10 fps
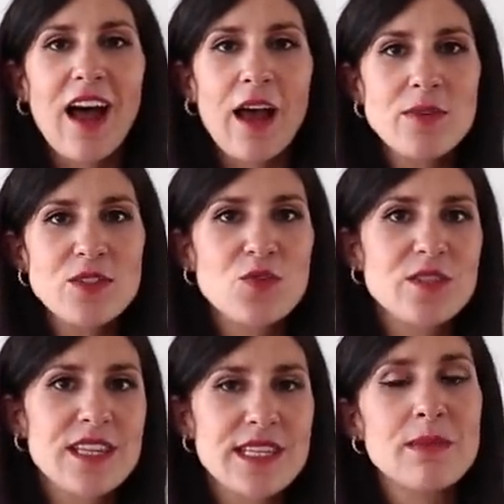I was
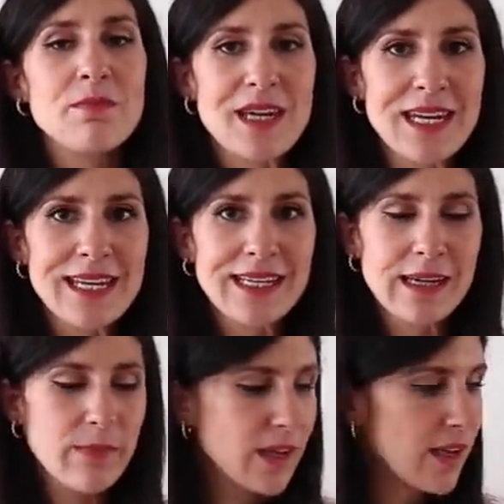drawn to this
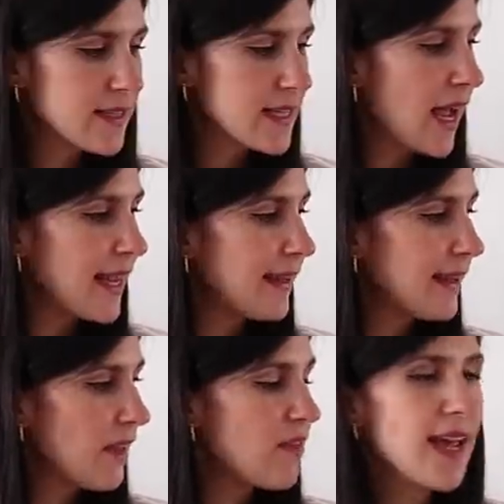immediately because I
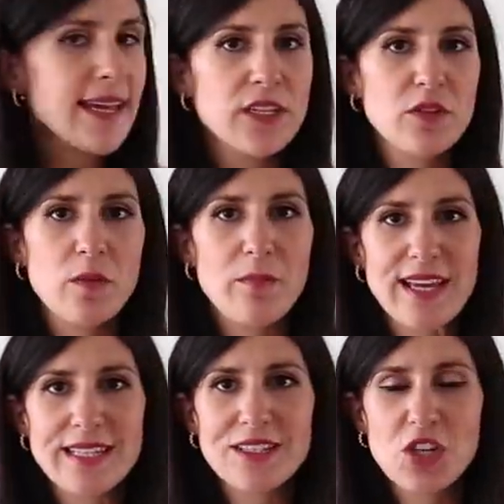love the idea of a
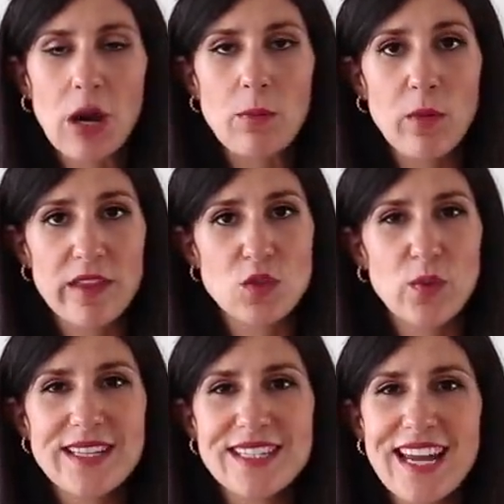basic top with a
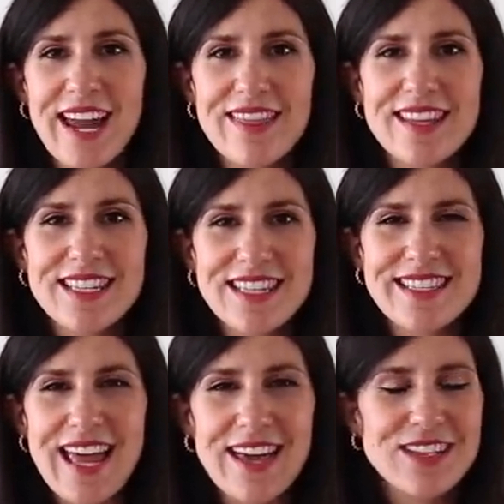twist, and this
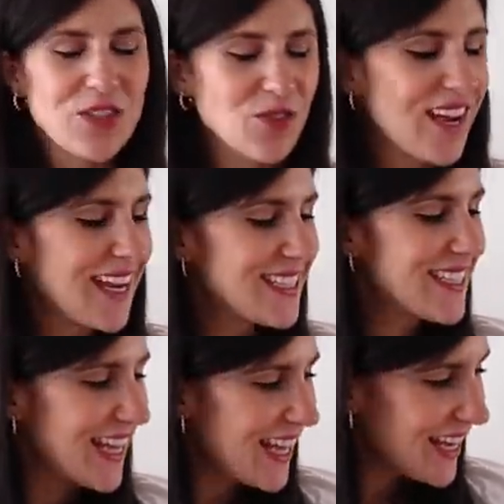is that to a
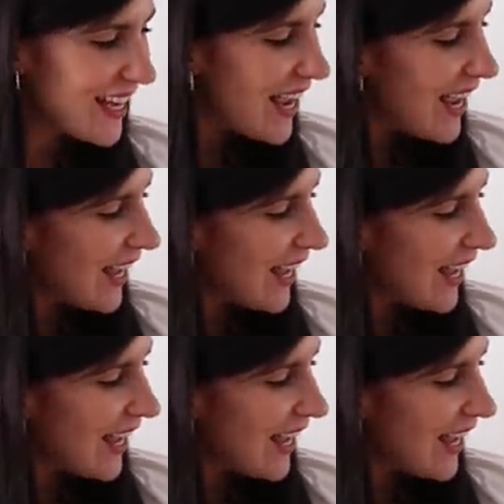T.